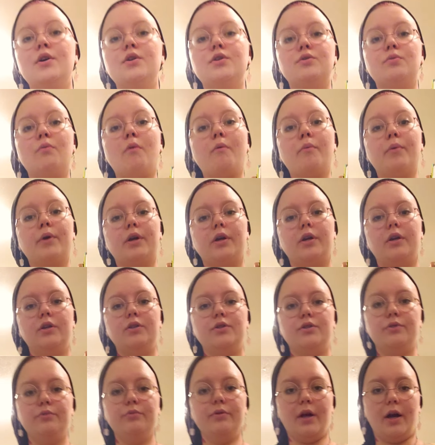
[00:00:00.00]
So what we're gonna
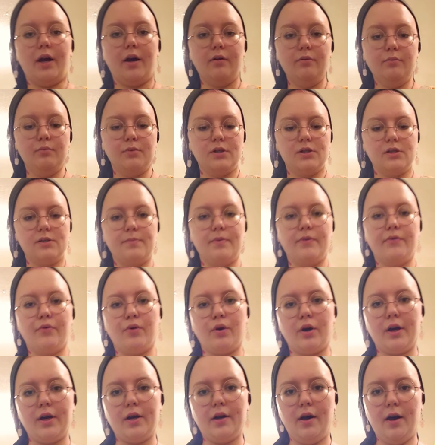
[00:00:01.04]
do now is,
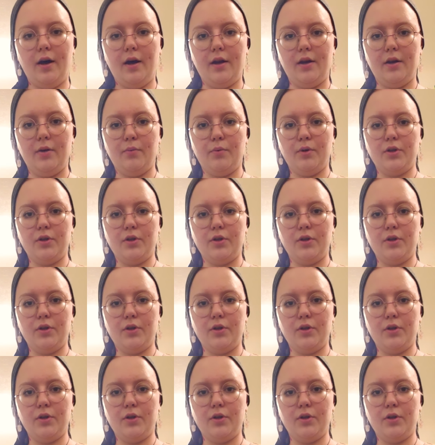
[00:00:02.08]
before I cut it,